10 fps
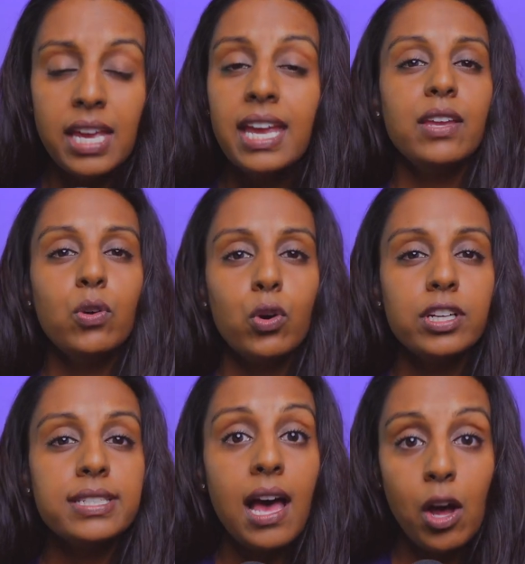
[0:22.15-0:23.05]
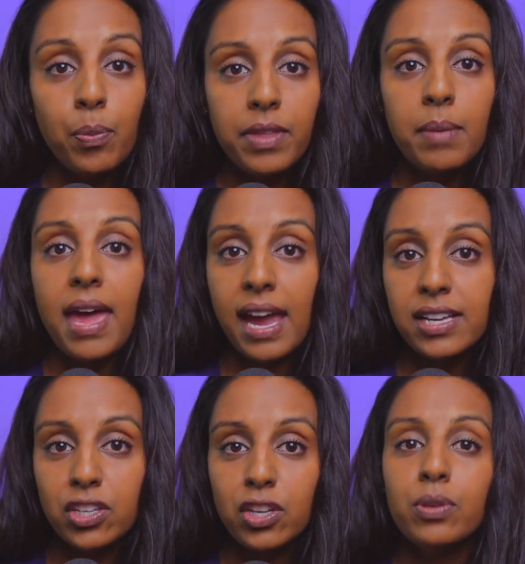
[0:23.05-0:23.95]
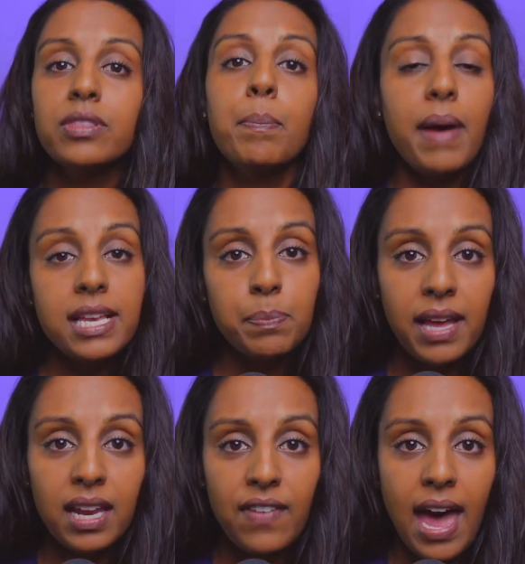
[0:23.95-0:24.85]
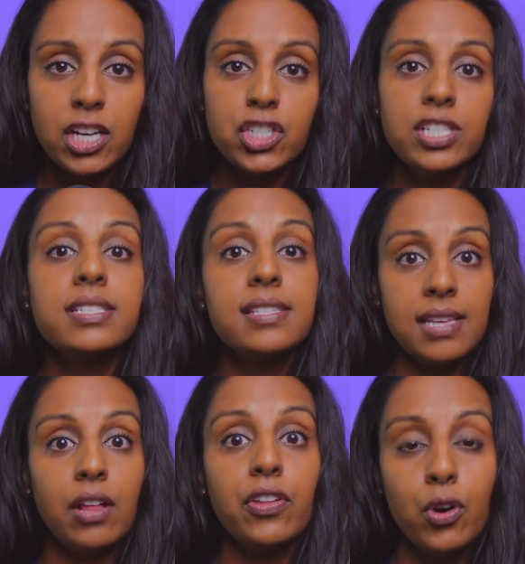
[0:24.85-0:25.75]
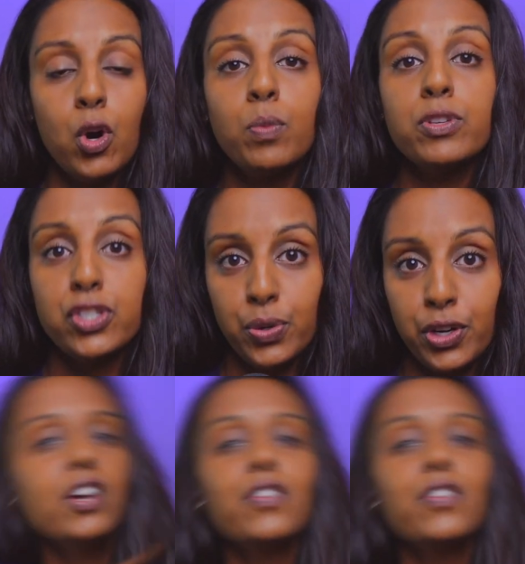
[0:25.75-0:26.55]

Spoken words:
in order to help them execute the best plan of action to sell their home sooner.